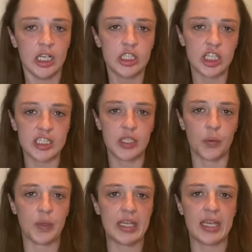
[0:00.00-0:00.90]
just a
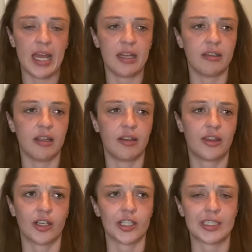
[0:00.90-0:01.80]
weekend, a
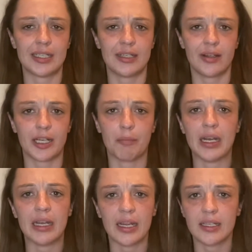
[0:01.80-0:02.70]
Thursday to like a
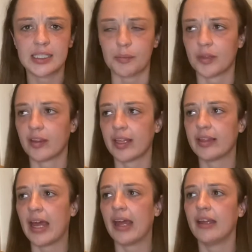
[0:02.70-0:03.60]
Monday, something like
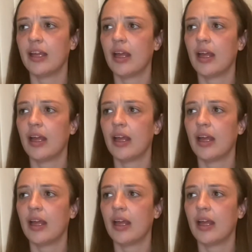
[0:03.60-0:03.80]
that.